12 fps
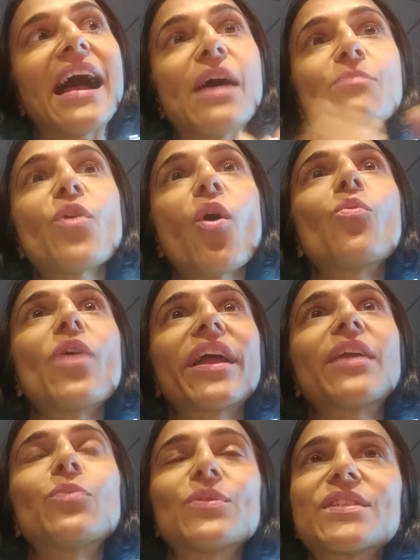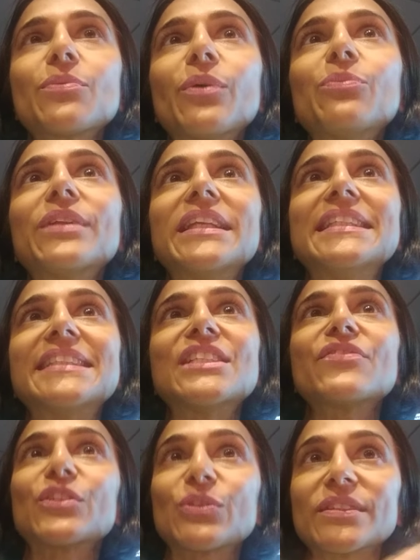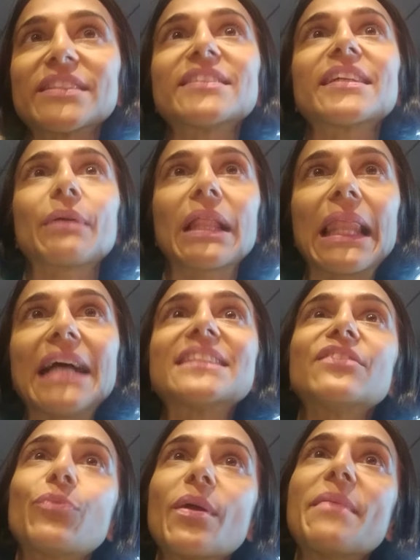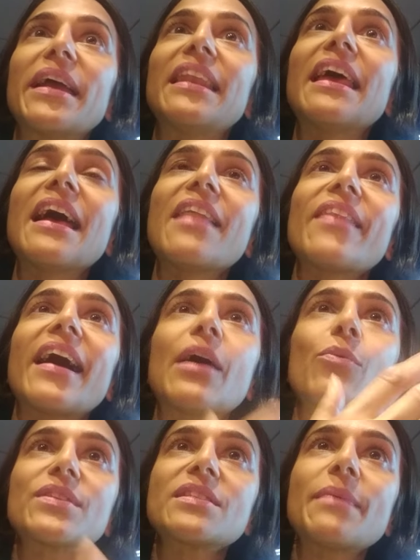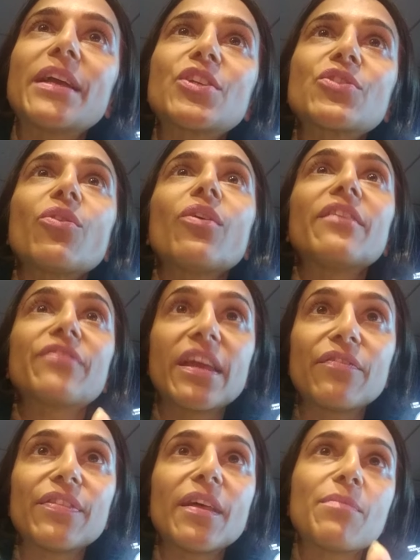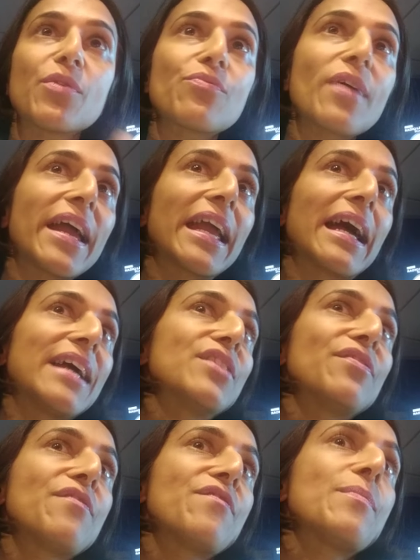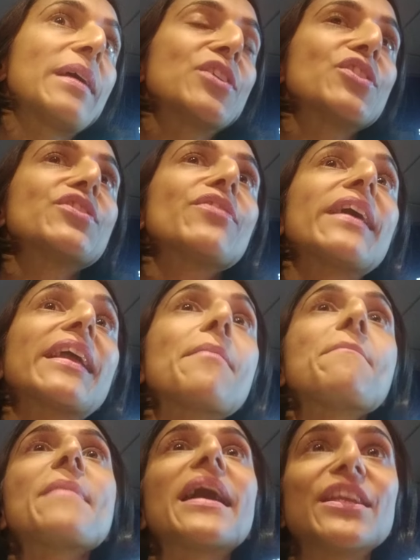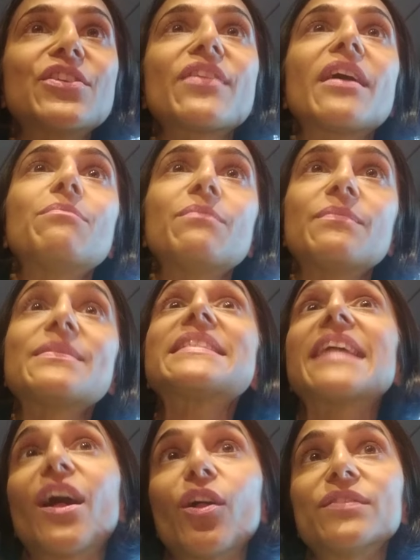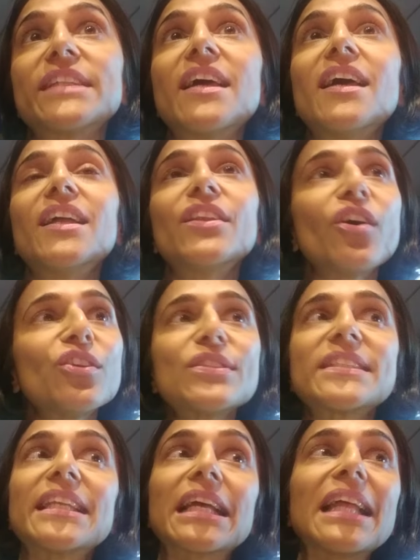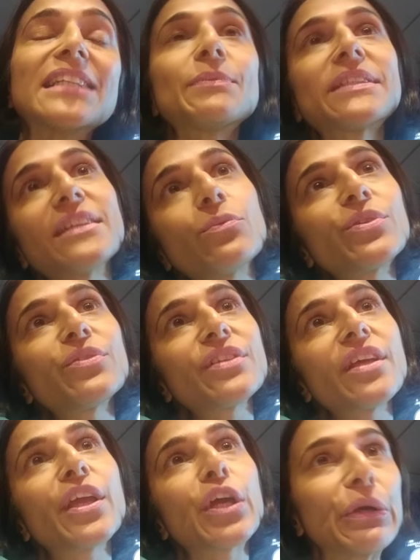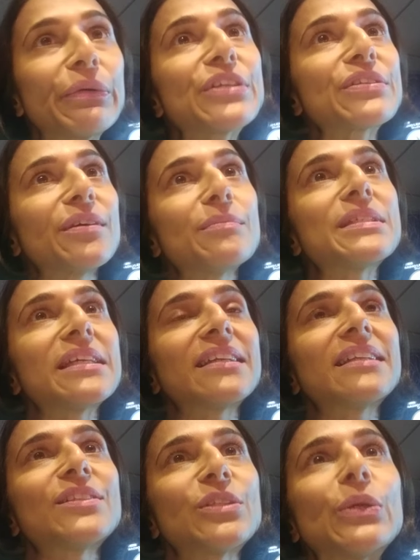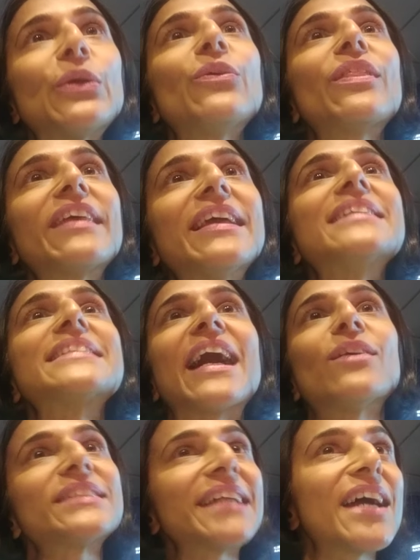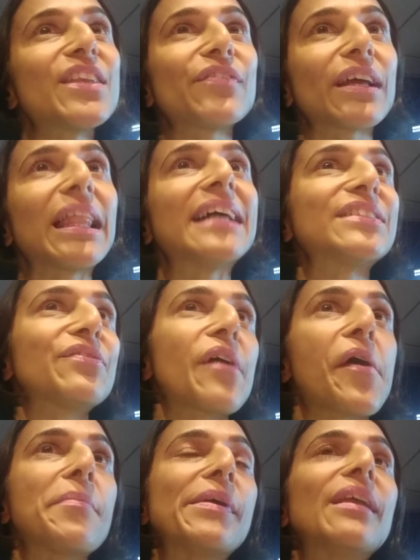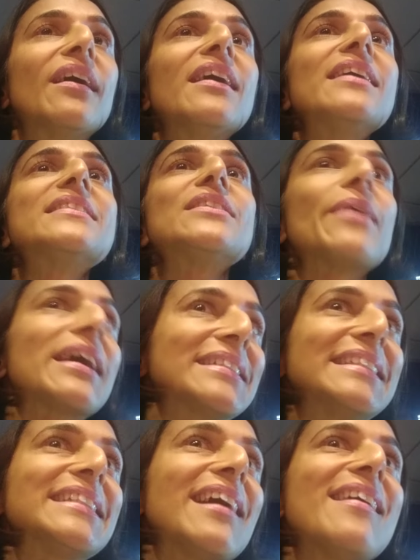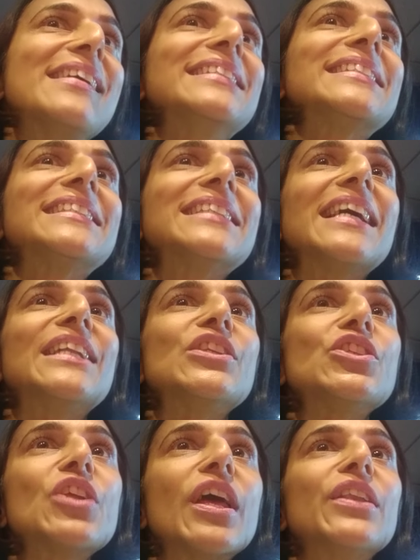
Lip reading: I'm not working one-to-one with these individuals. There's a class of women that I want to make sure I've given them the right kind of information so they can manage themselves, not just in a class, because I wouldn't encourage them to do things outside of a class environment, to exercise and